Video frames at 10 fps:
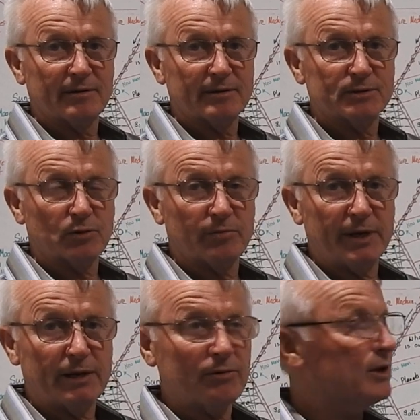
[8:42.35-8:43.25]
It's all in
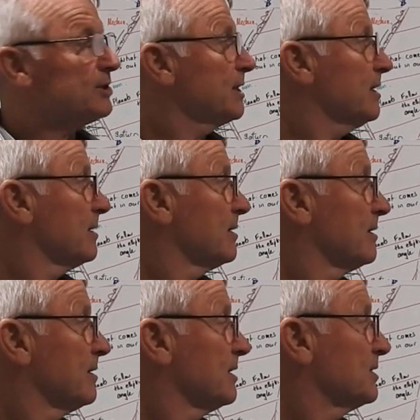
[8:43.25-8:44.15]
meteorology.
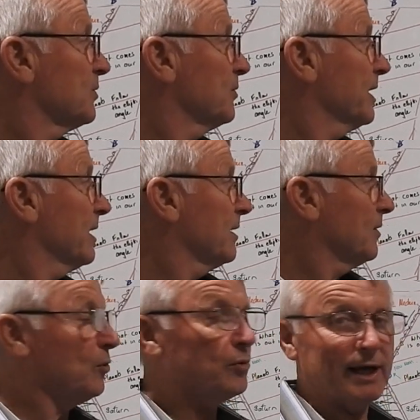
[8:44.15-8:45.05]
It's all there.
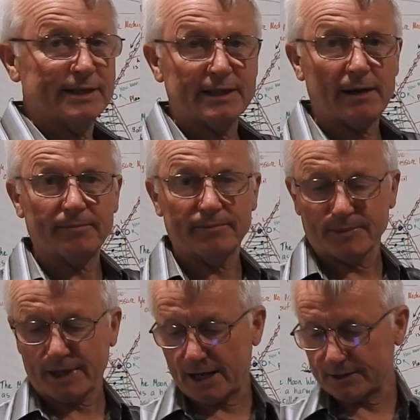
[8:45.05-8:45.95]
All adds up.
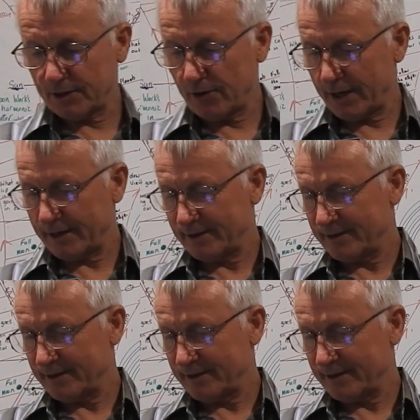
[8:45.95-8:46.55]
Can't deny it.